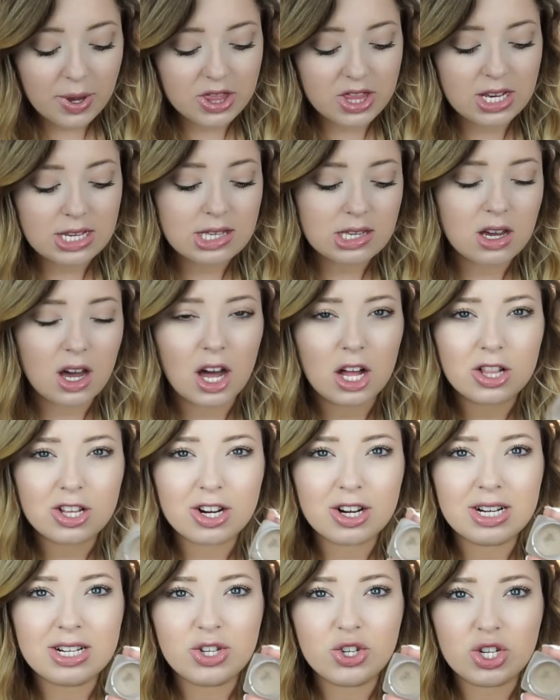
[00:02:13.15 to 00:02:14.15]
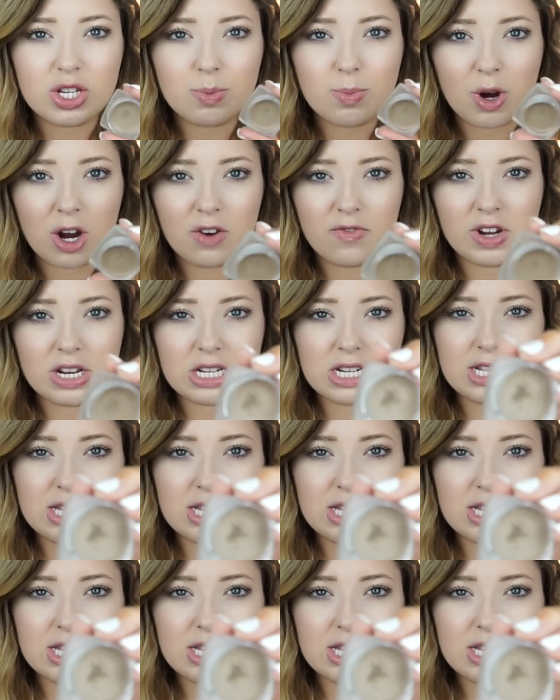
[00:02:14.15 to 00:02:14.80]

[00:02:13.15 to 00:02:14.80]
but this color is just perfect.